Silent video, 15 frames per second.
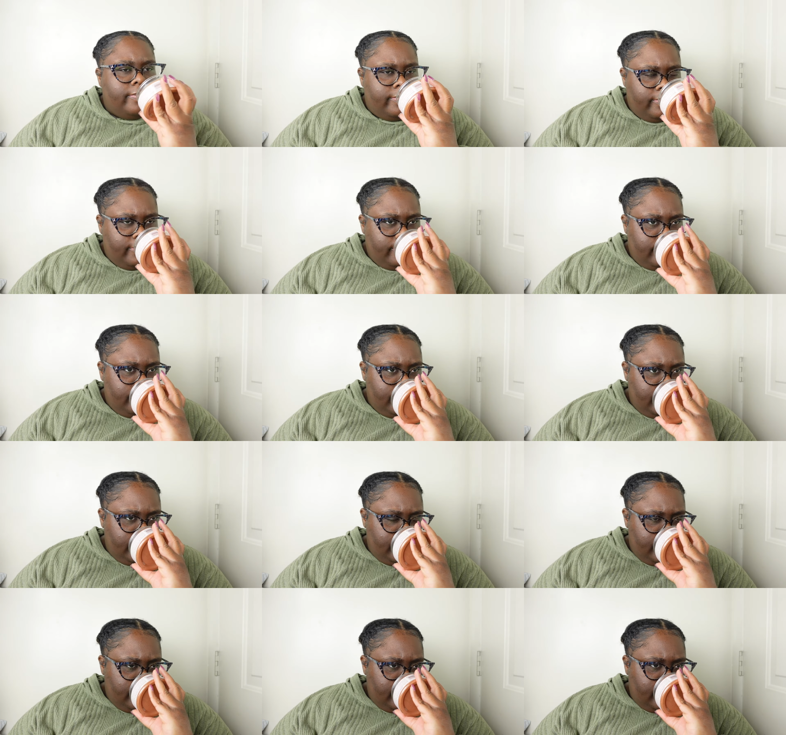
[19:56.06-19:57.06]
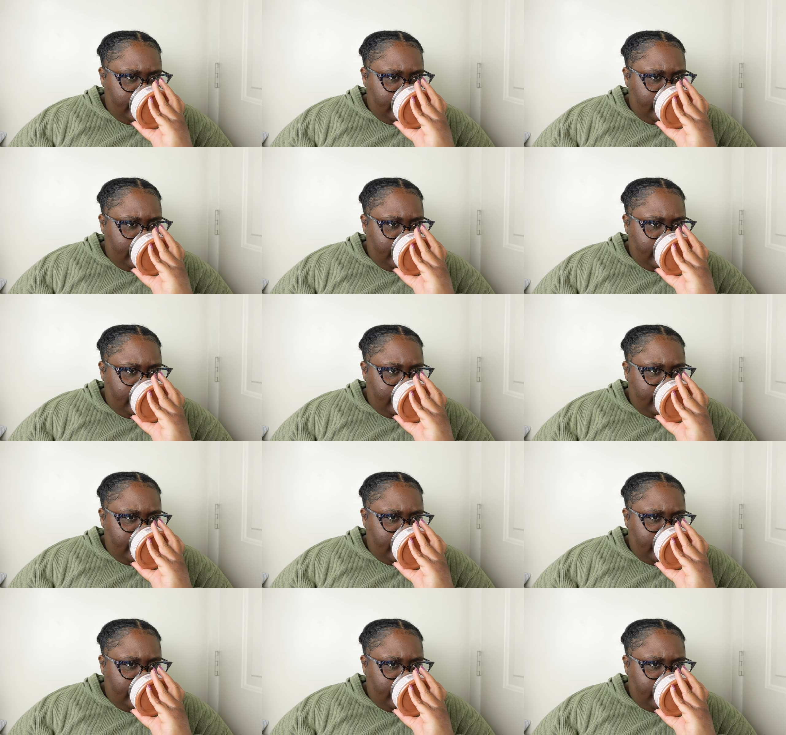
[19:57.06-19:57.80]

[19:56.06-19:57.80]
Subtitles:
(no one is talking)